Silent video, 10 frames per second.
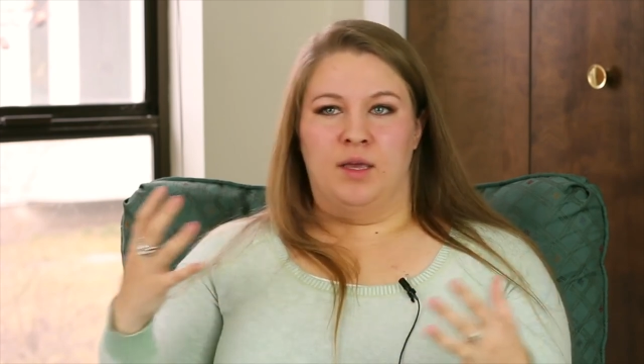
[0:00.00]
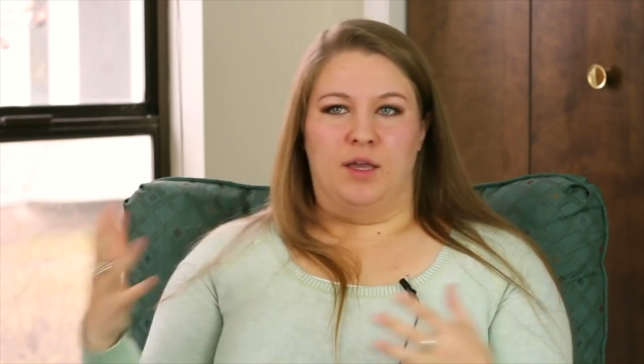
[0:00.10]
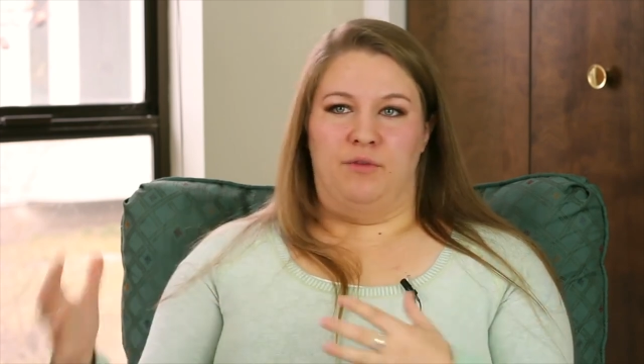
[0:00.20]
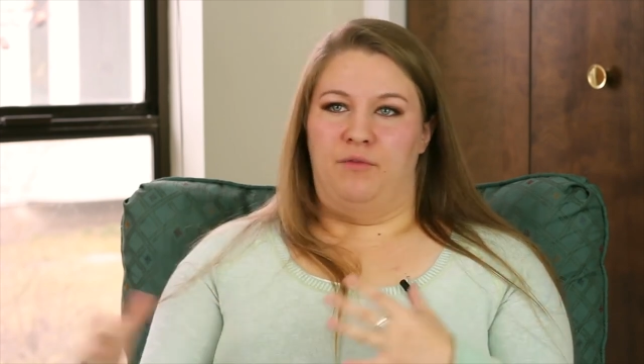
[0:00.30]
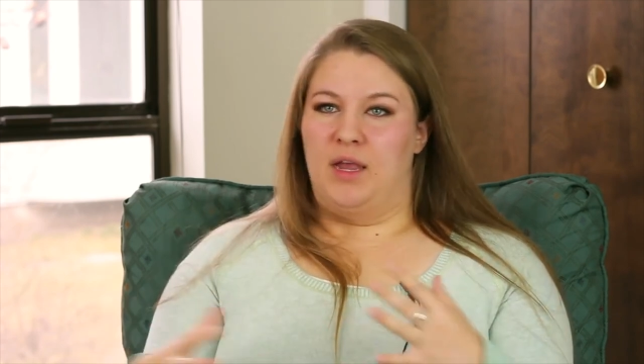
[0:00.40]

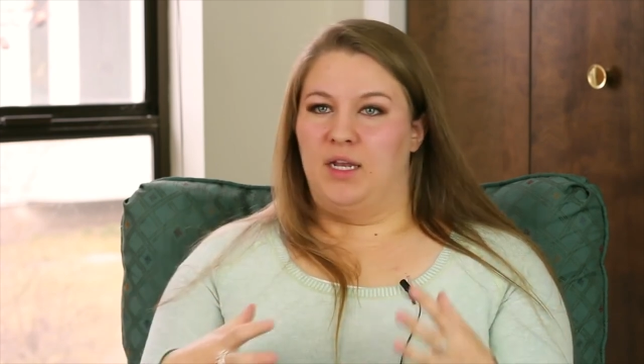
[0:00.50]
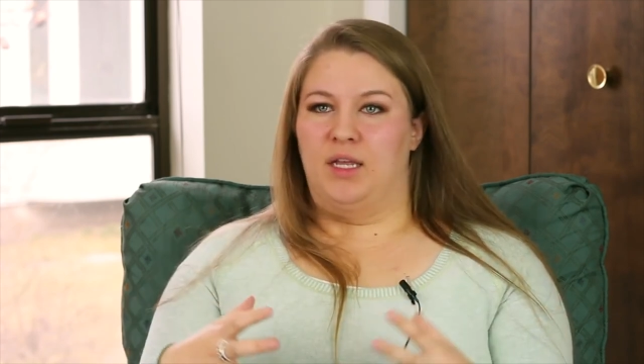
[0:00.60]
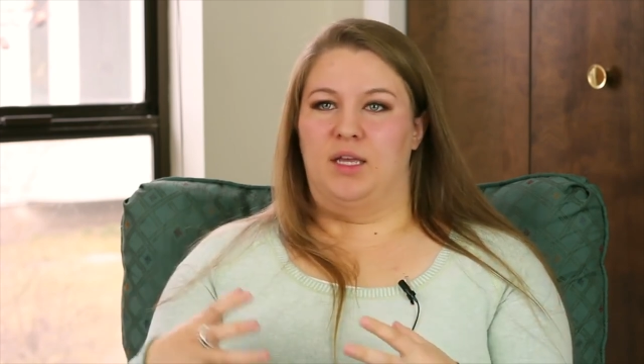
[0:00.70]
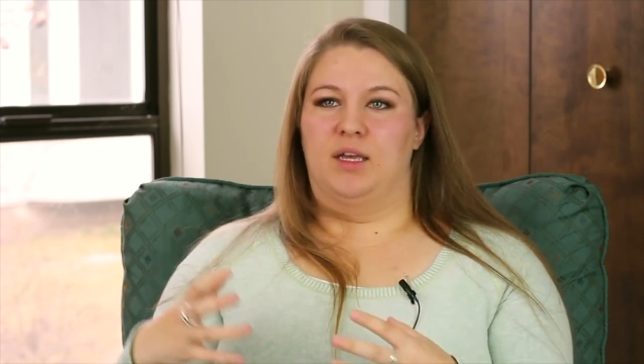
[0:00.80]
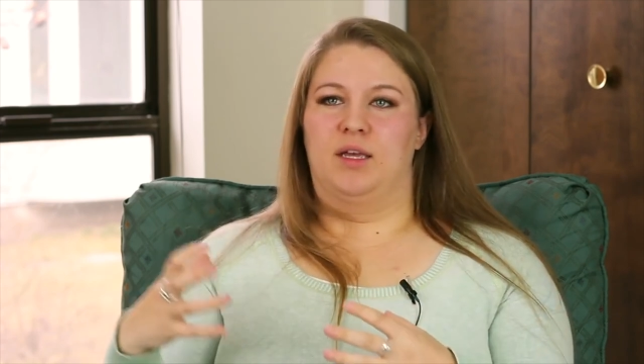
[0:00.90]

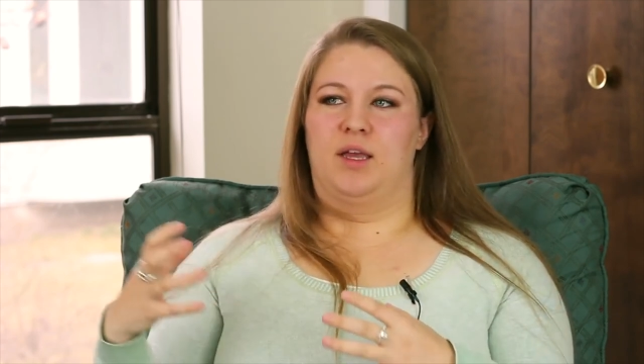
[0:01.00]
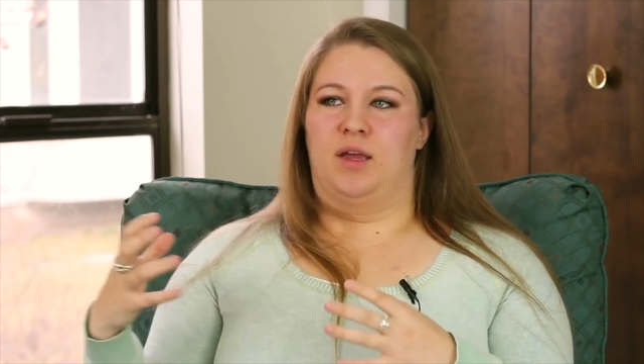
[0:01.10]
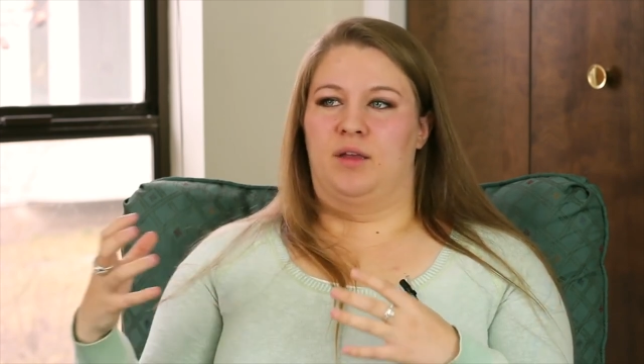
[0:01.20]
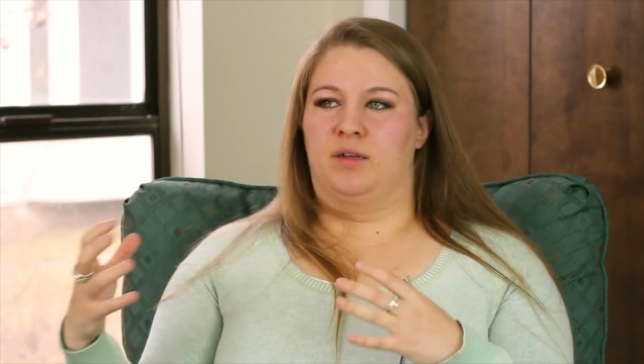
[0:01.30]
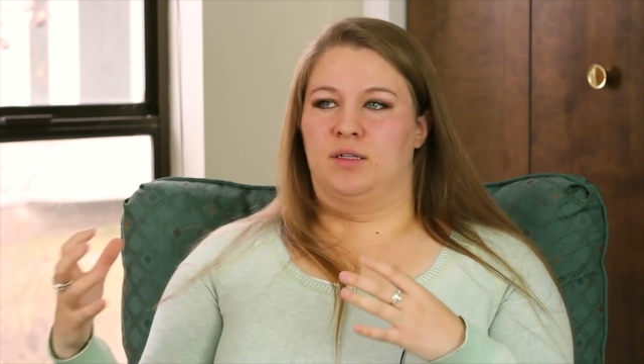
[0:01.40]
invading
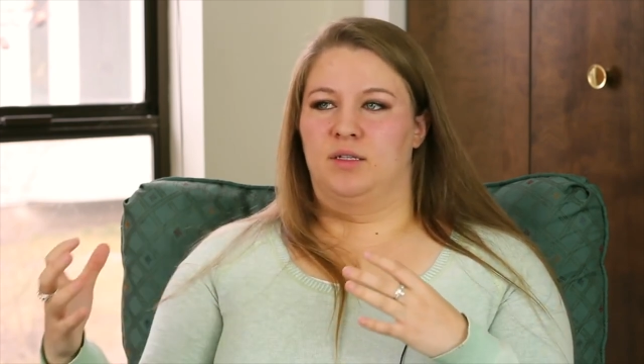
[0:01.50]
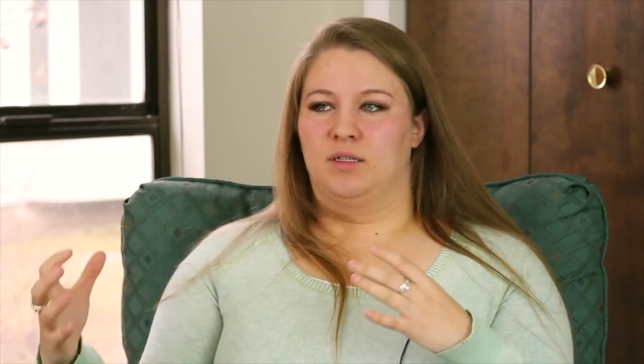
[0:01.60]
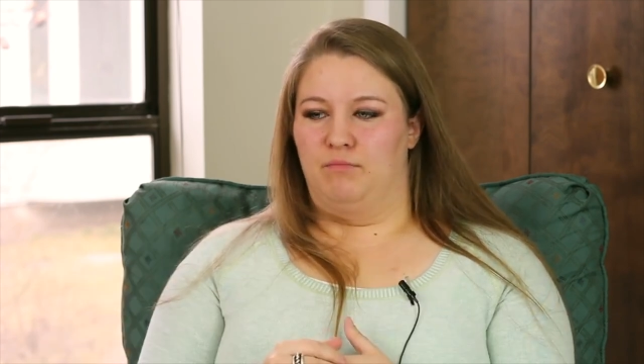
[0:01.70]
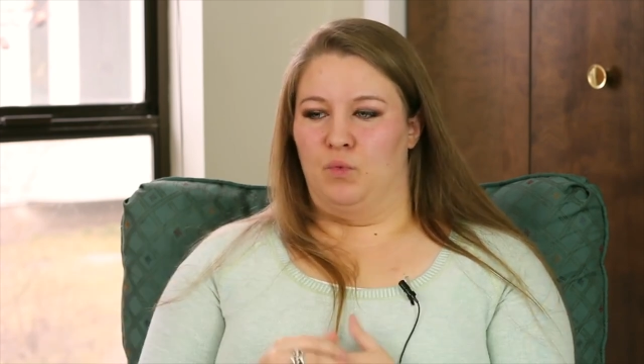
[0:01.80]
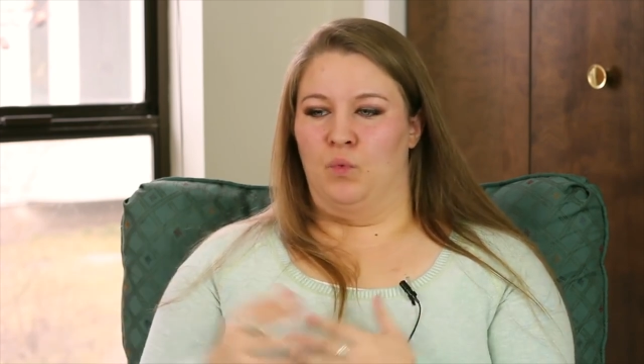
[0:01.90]
and
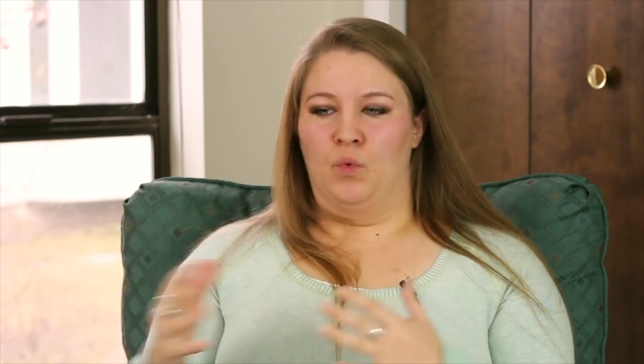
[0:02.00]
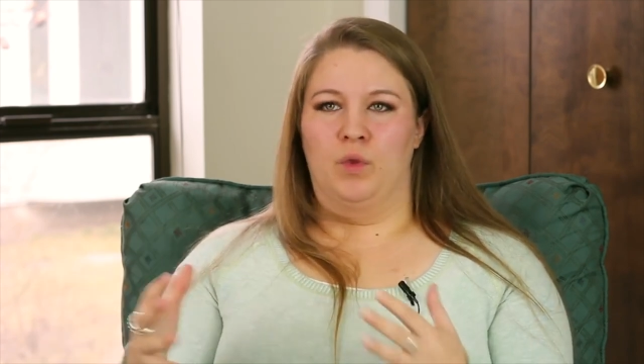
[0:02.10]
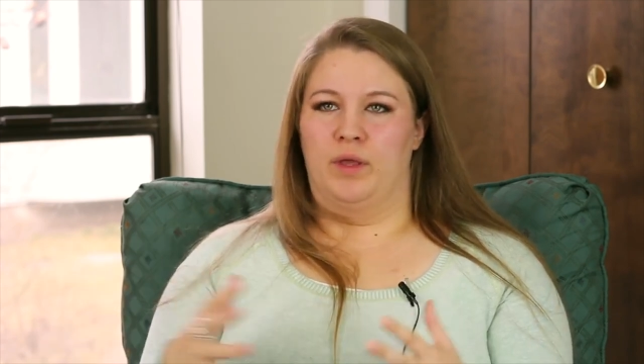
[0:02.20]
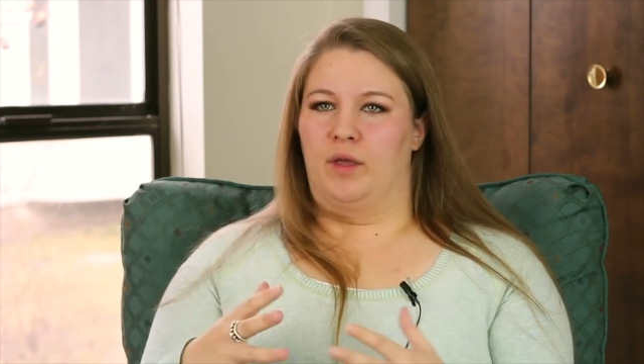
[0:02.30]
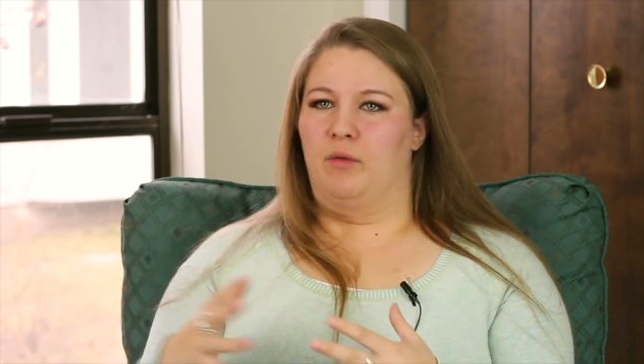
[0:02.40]

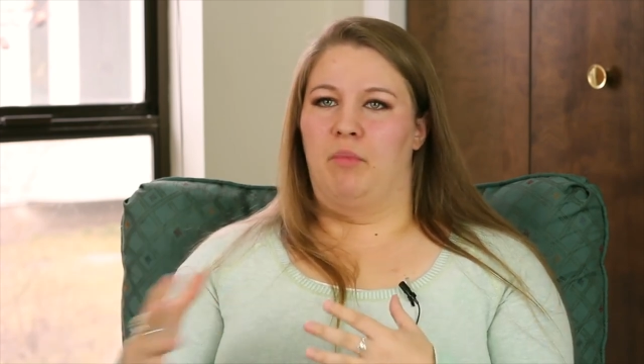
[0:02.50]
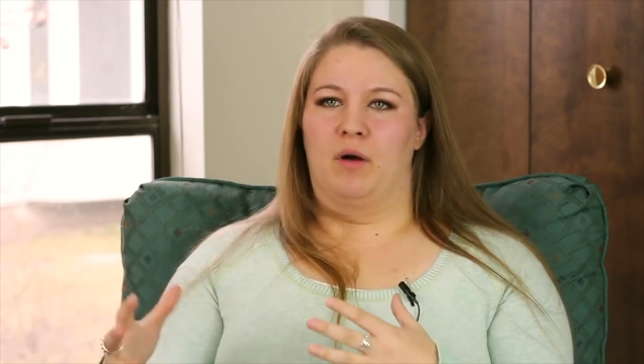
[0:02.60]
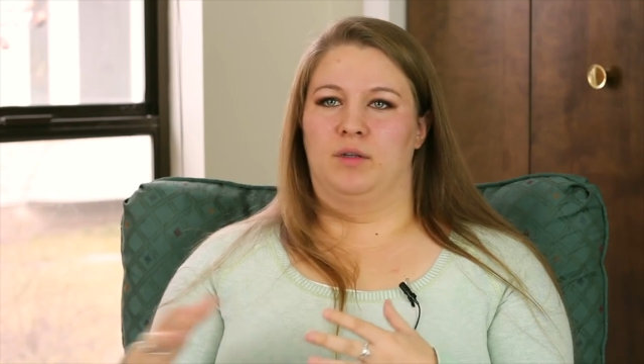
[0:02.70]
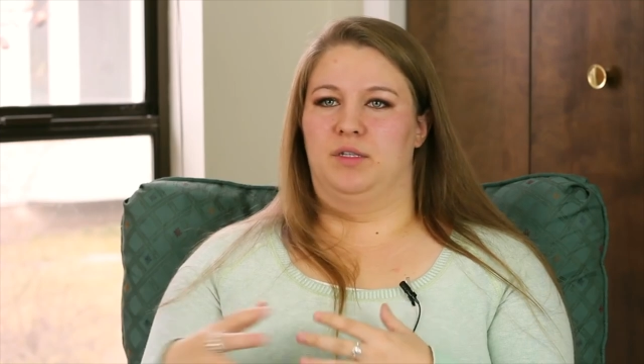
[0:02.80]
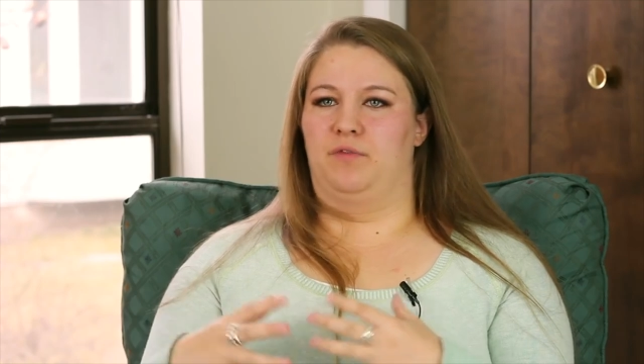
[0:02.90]
ruling parts,